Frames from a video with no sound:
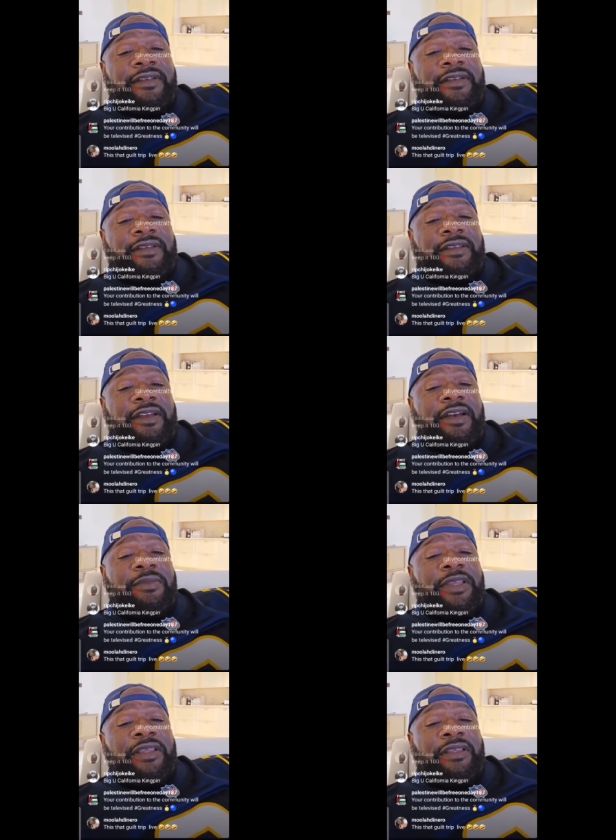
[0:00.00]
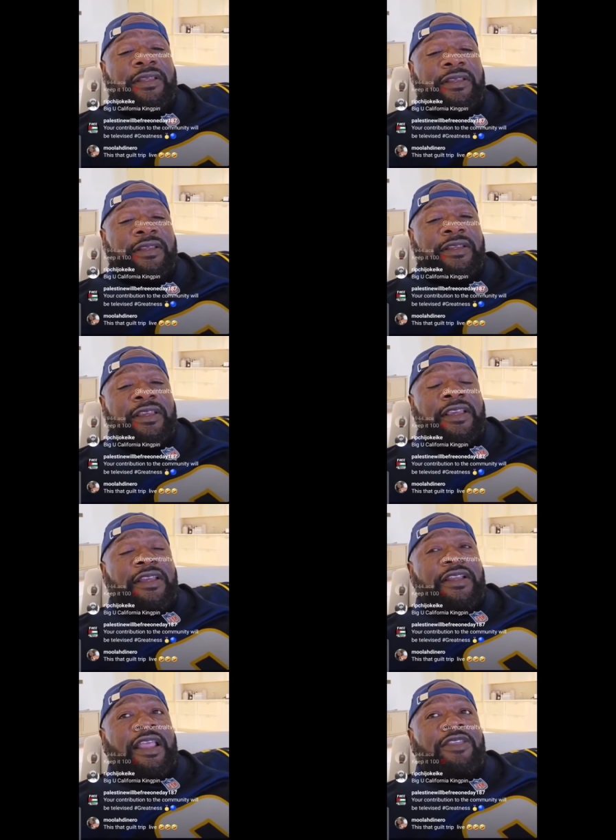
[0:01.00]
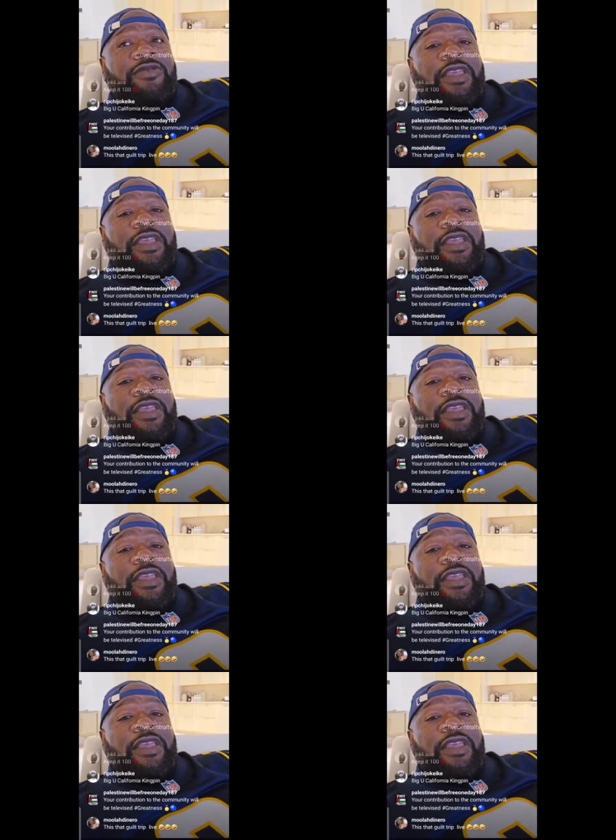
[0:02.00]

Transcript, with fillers: You know what I mean? Now you get